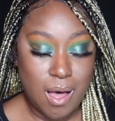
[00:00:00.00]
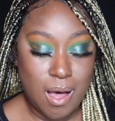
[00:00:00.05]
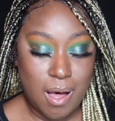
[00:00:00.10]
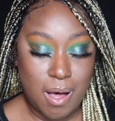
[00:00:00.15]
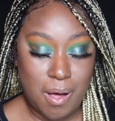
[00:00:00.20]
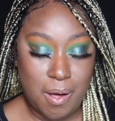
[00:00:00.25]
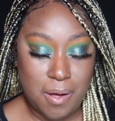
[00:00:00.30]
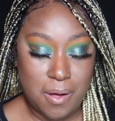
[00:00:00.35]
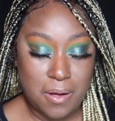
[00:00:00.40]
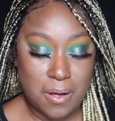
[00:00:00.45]

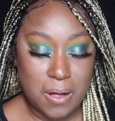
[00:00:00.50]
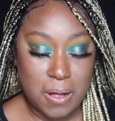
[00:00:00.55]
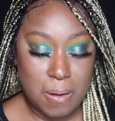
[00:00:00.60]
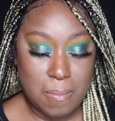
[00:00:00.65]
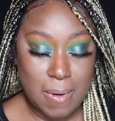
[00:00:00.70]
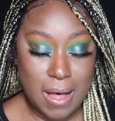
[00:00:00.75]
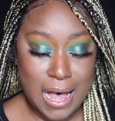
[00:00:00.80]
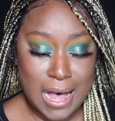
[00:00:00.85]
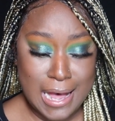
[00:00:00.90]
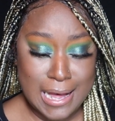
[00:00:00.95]

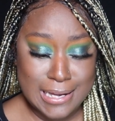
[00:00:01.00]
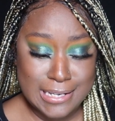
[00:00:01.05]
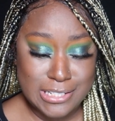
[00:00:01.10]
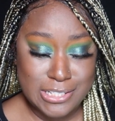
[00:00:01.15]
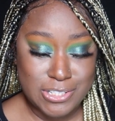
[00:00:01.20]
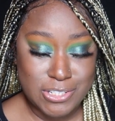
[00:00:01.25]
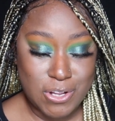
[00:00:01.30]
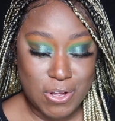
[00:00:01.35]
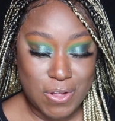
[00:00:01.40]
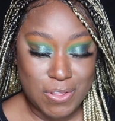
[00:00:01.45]
I
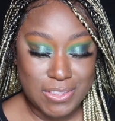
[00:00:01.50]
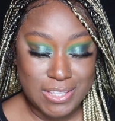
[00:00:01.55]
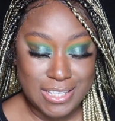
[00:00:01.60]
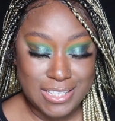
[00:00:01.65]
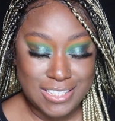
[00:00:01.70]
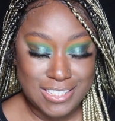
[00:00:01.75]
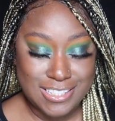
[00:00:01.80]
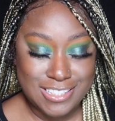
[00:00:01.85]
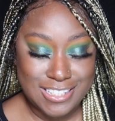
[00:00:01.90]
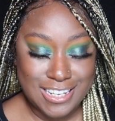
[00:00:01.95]
saw
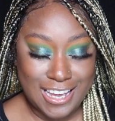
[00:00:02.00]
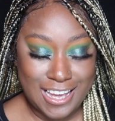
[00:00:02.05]
this